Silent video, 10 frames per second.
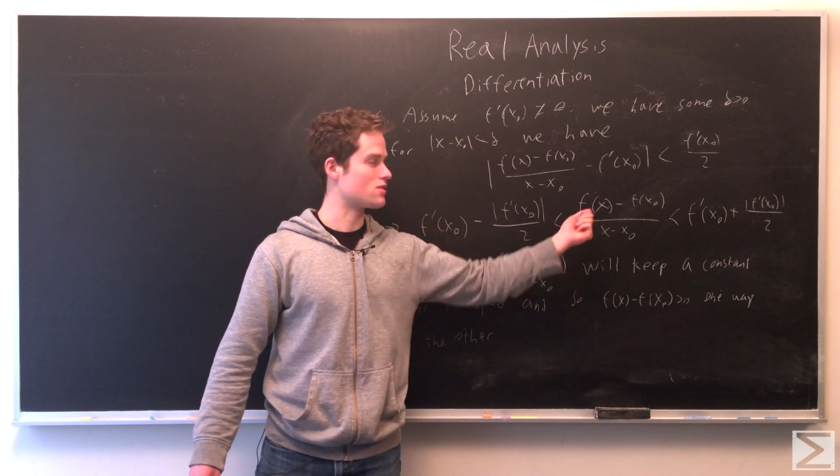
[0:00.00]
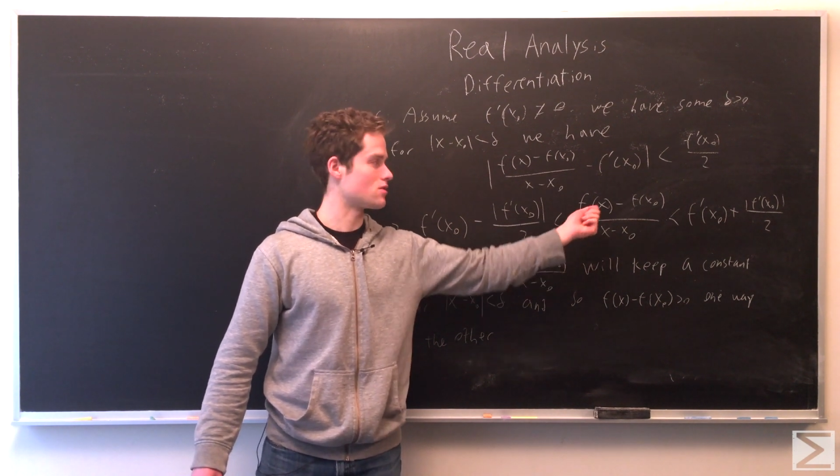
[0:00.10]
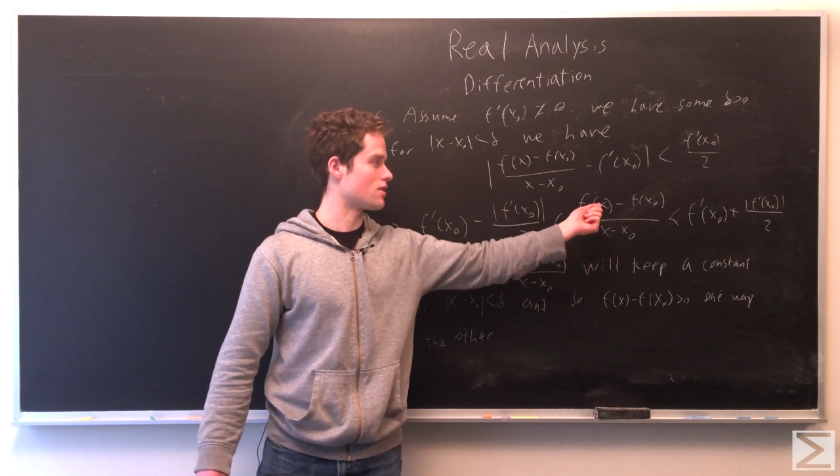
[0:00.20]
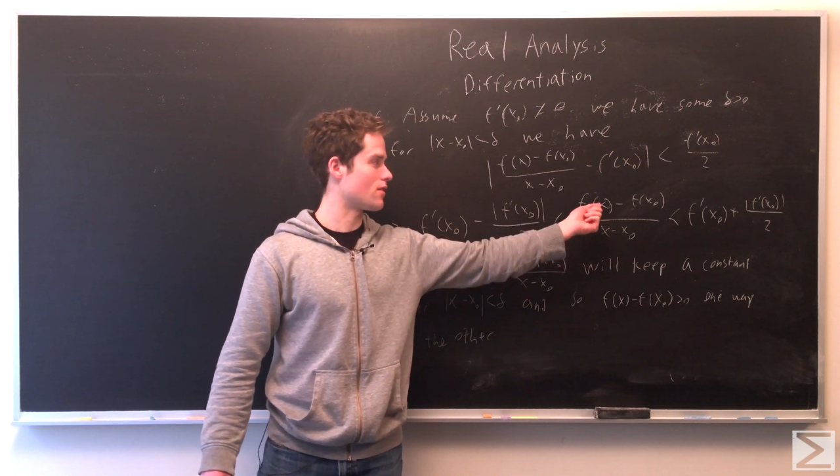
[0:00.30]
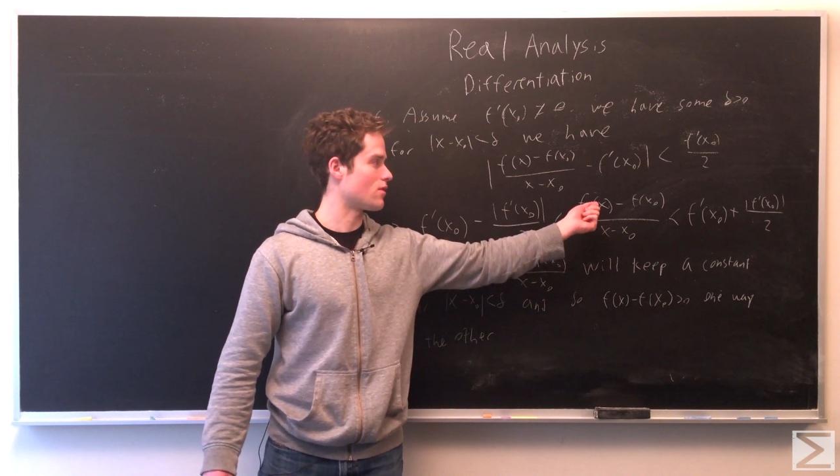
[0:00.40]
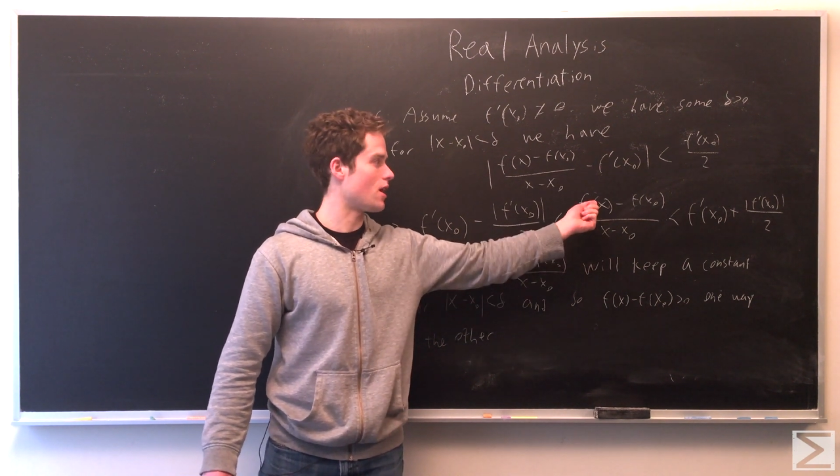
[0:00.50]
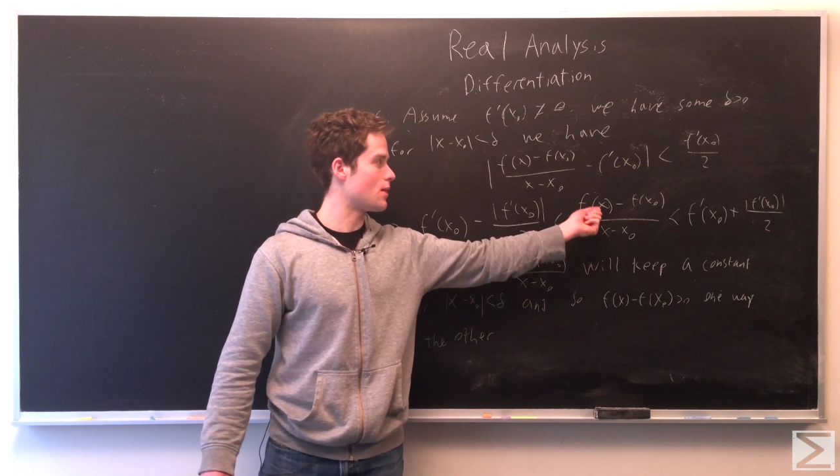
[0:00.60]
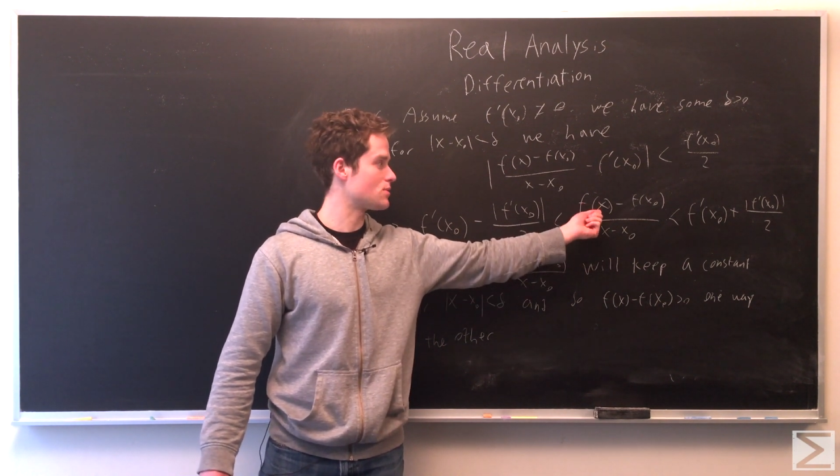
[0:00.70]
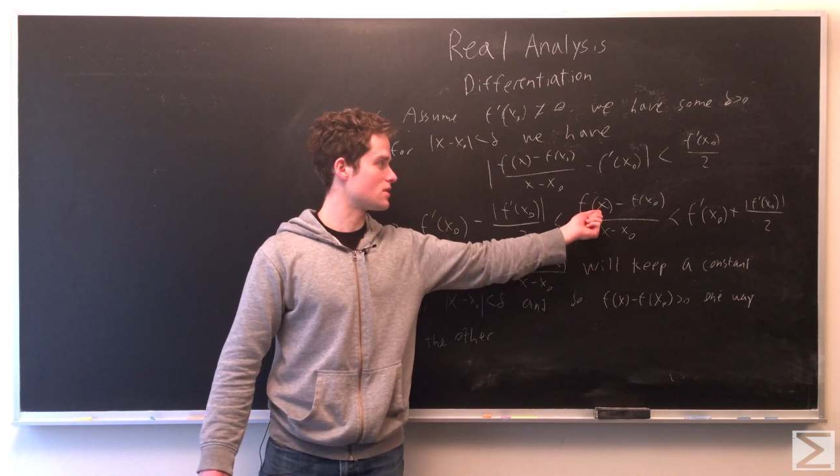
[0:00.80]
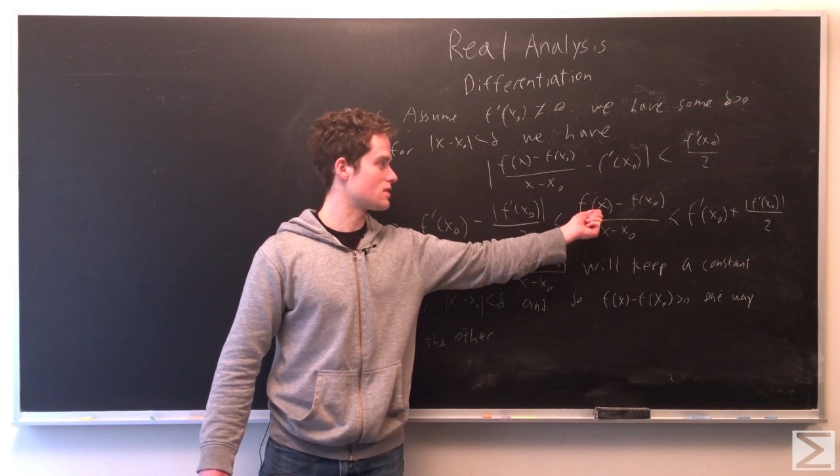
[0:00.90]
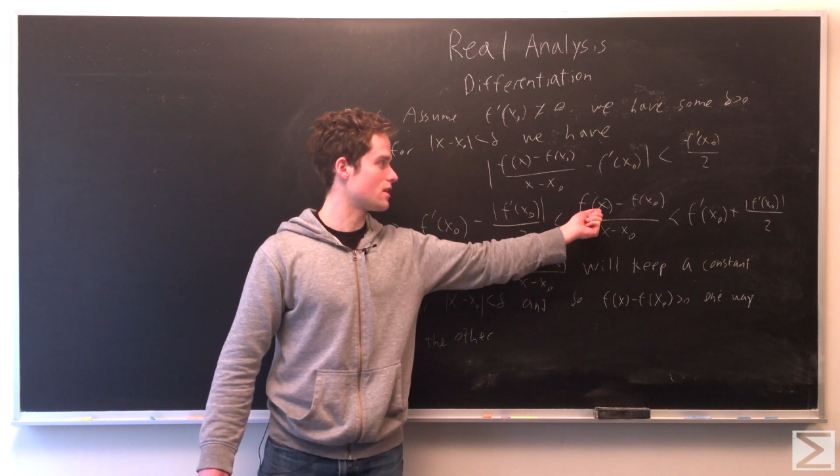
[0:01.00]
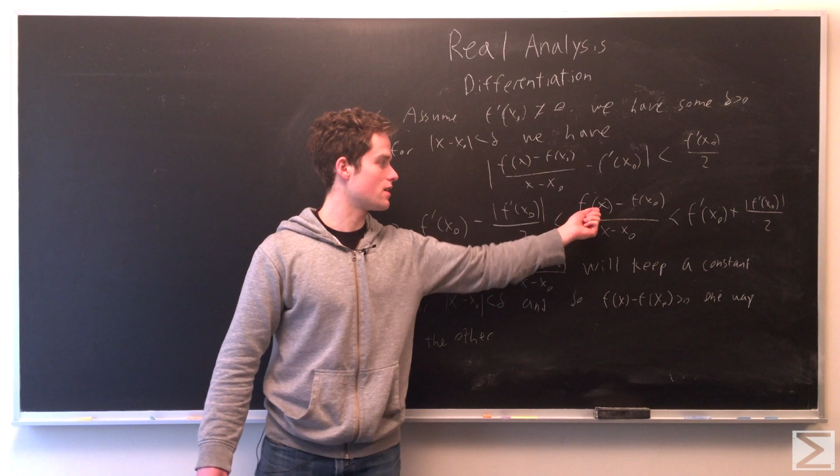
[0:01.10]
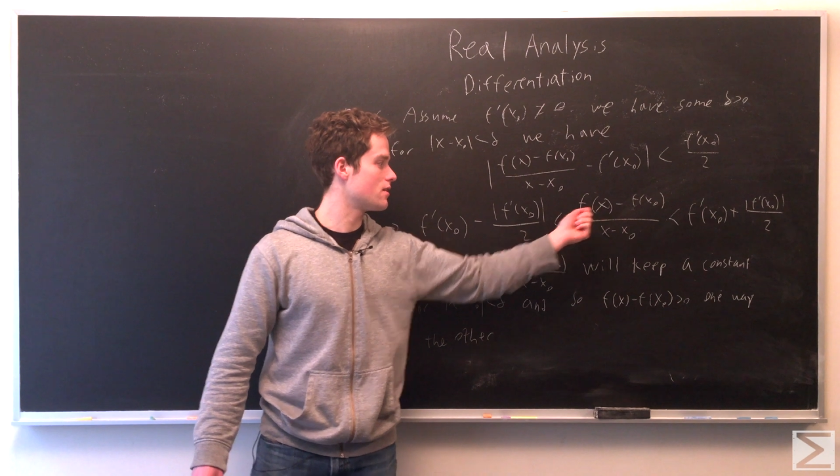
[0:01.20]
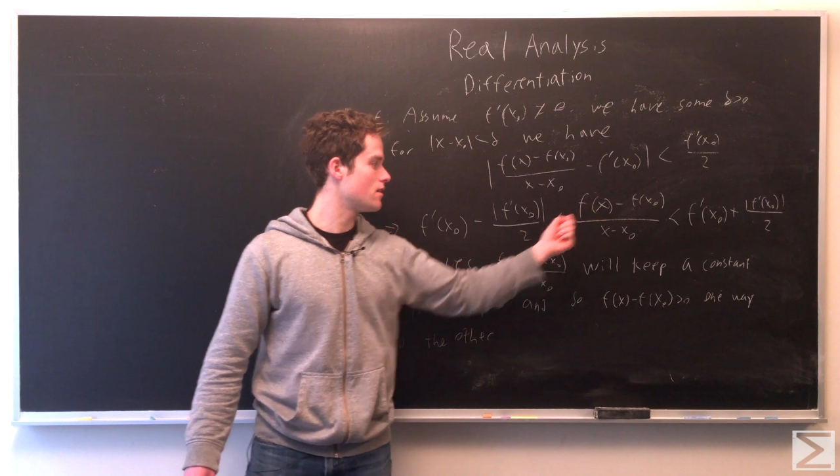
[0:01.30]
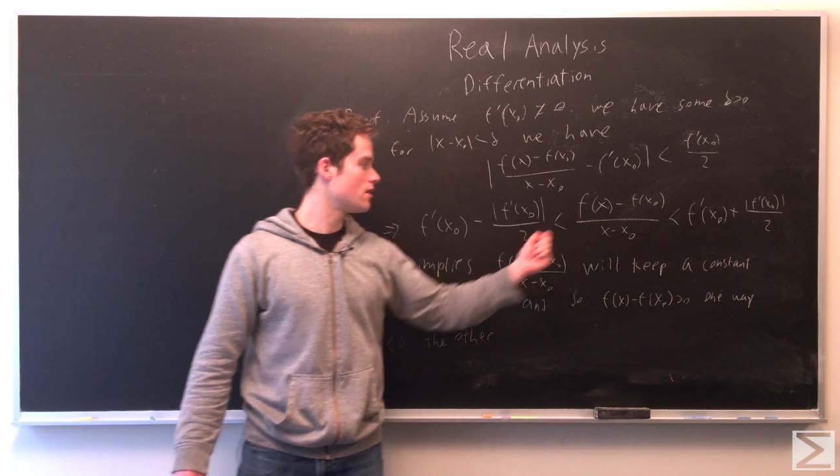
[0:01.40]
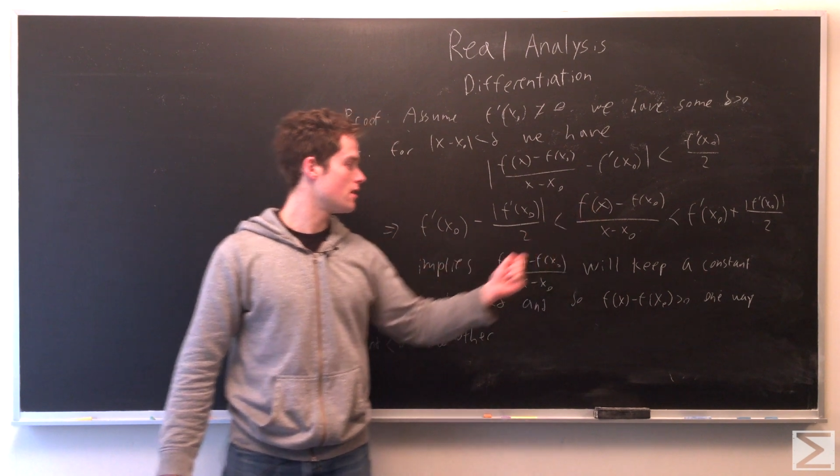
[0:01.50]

this is going to have the opposite sign.